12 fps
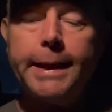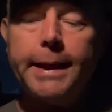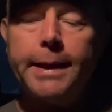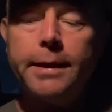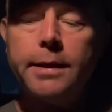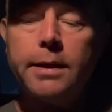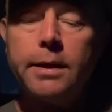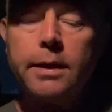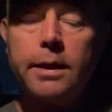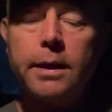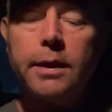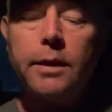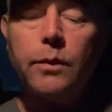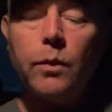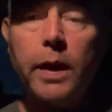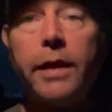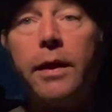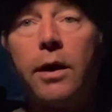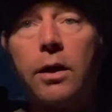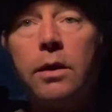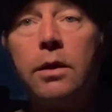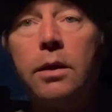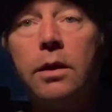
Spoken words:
And I went there